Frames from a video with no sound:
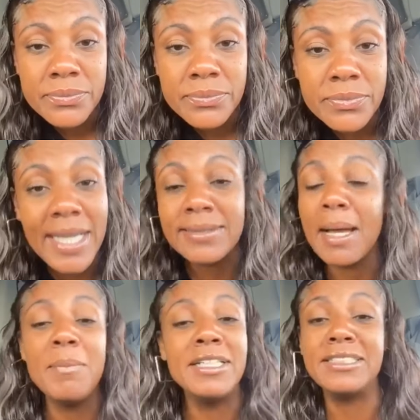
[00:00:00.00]
That's how
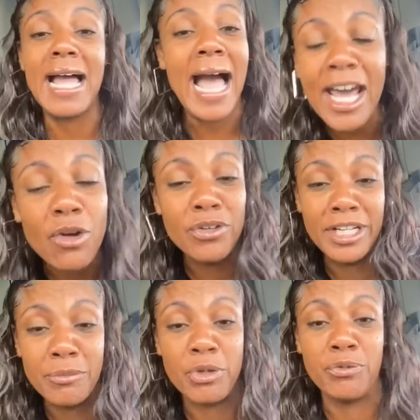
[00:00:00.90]
much I don't give
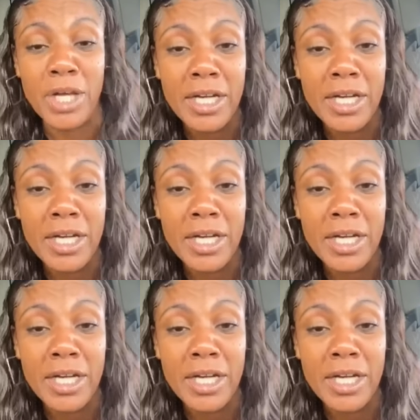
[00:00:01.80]
a fuck.